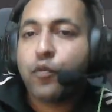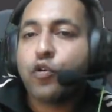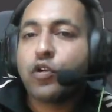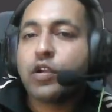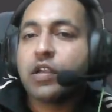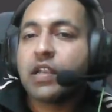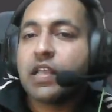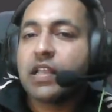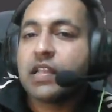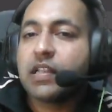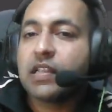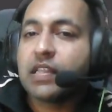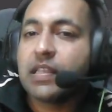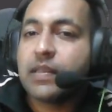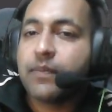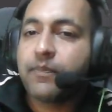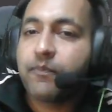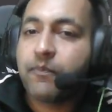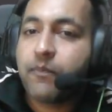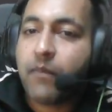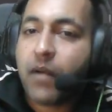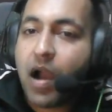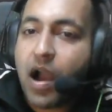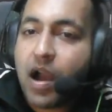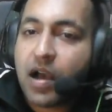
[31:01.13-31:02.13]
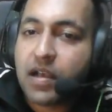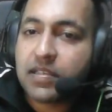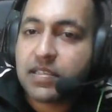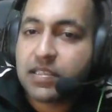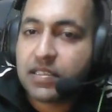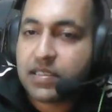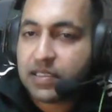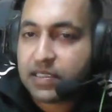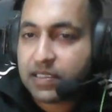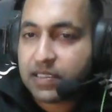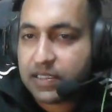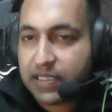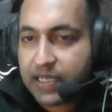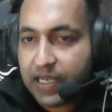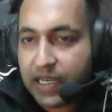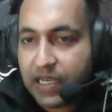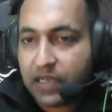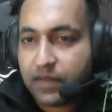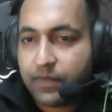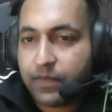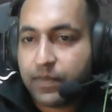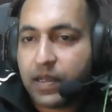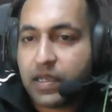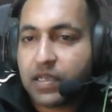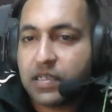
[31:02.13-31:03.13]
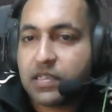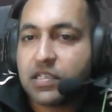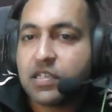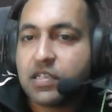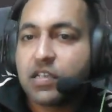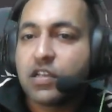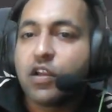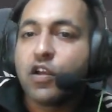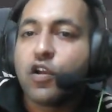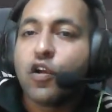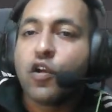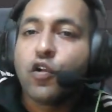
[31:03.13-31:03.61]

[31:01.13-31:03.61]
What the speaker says: put in the pass statement